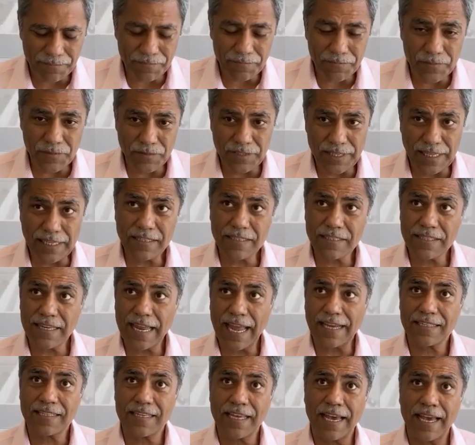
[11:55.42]

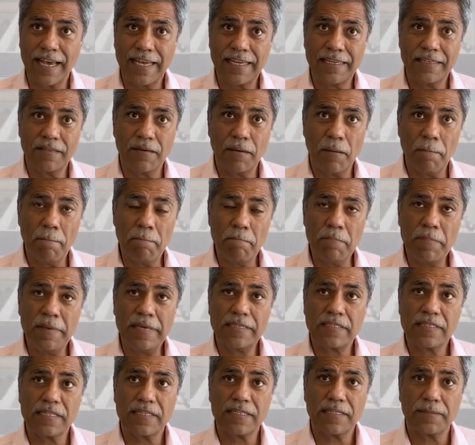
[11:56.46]
DataStax had
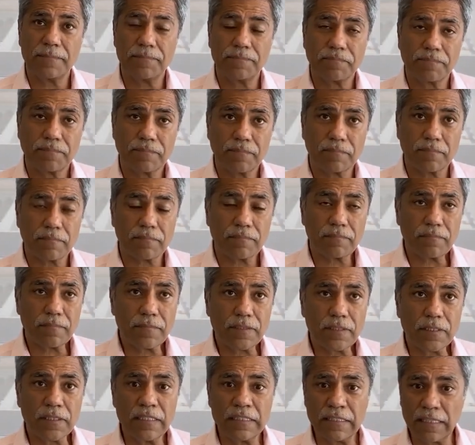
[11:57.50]
missed
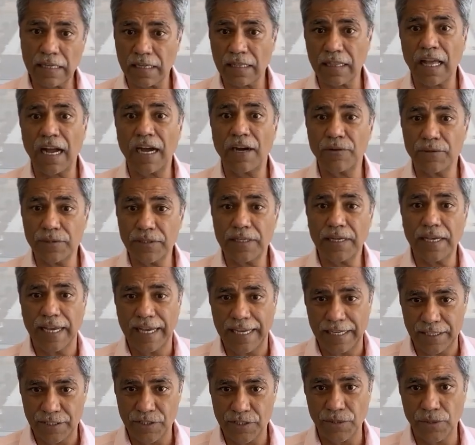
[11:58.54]
the cloud.
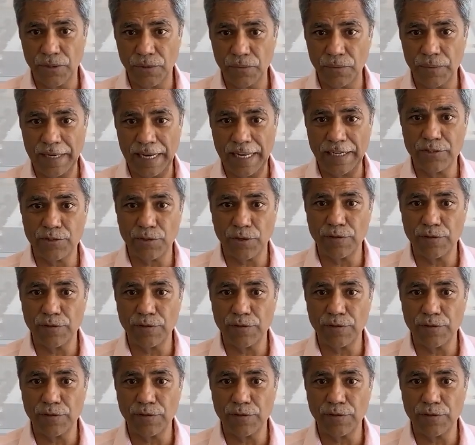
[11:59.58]
And so when I joined